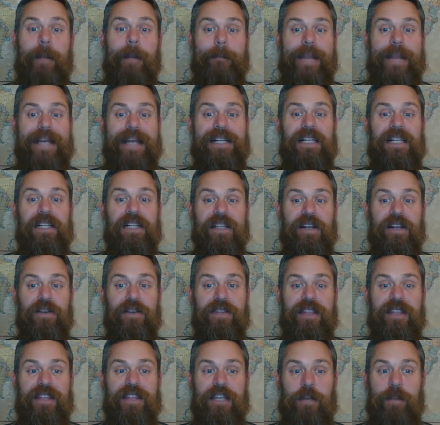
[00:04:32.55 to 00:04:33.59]
made clear
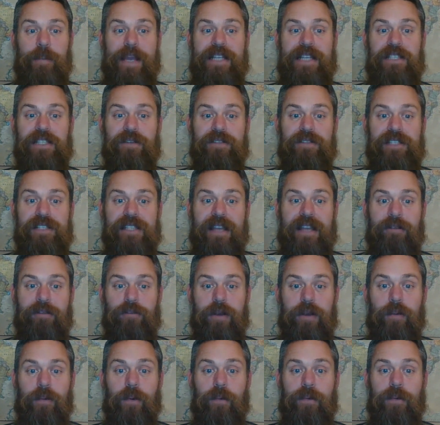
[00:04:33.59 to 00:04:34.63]
that the debates over
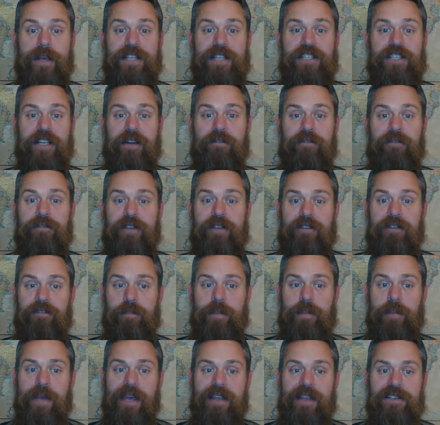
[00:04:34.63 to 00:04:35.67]
slavery were reaching a fever
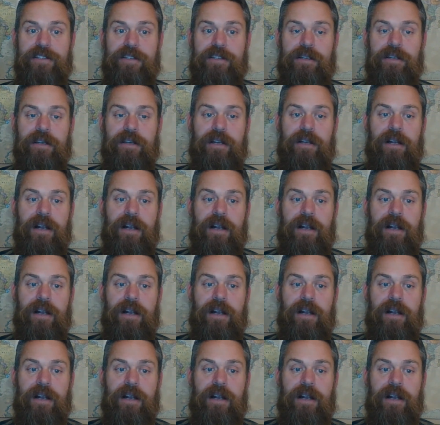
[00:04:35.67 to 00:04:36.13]
pitch.